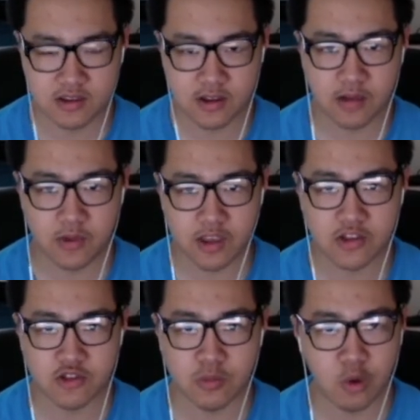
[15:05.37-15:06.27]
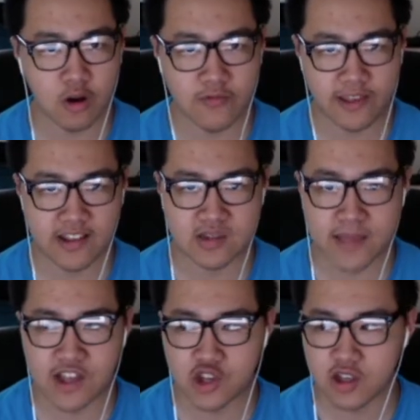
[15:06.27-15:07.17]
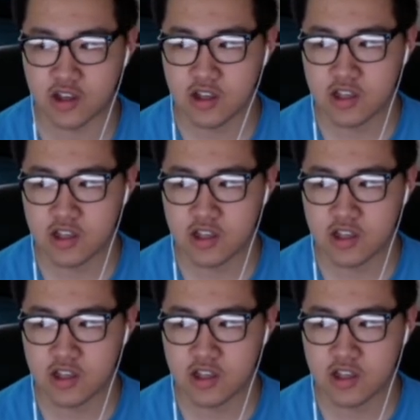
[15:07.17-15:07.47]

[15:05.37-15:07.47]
so that we can do more advanced matching.